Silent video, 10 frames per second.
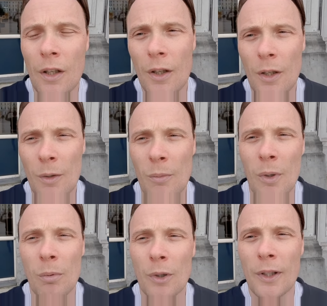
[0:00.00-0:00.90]
um,
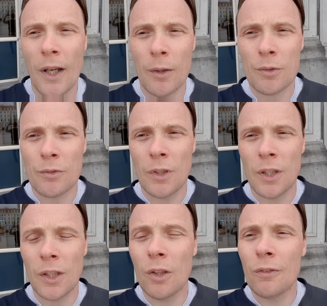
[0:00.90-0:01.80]
but yeah it was
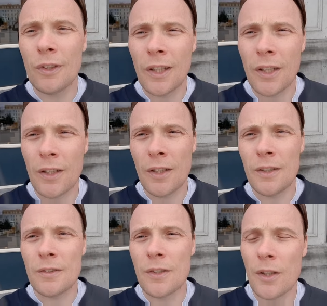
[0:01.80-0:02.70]
really lovely
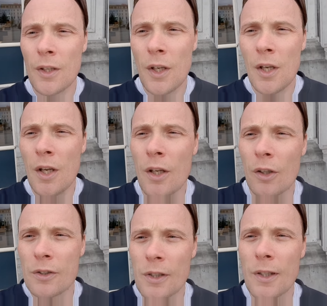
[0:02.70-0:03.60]
and
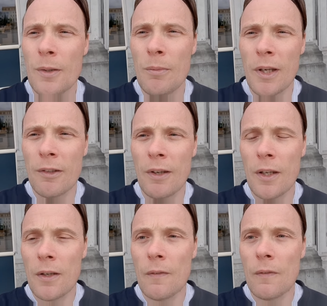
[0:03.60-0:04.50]
got to see many great